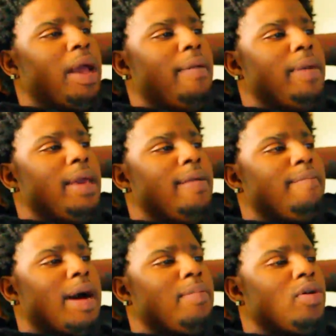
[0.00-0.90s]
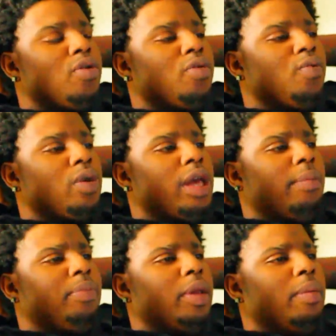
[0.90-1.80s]
baby mama
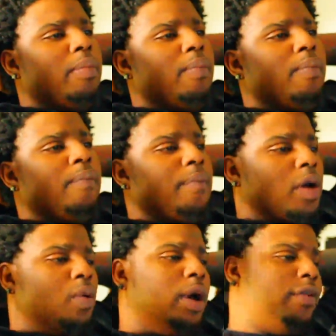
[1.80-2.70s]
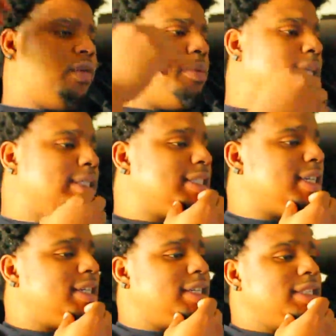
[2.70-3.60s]
kept him away from his
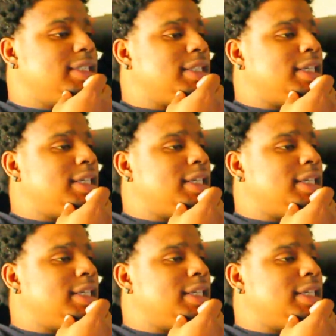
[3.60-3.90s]
son